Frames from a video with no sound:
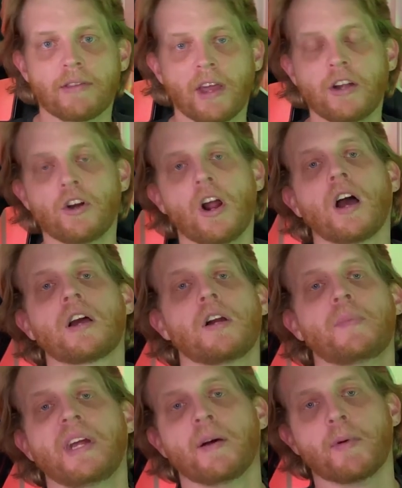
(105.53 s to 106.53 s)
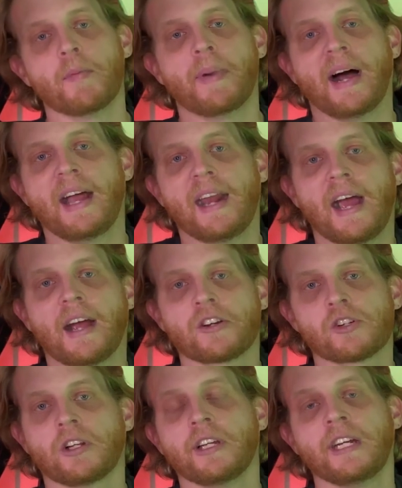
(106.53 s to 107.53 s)
And you're not going to be able to buy it,
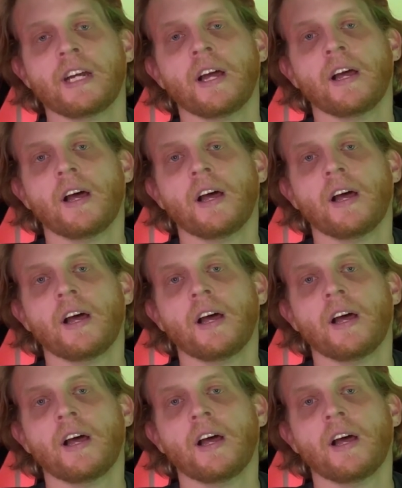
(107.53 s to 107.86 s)
actually,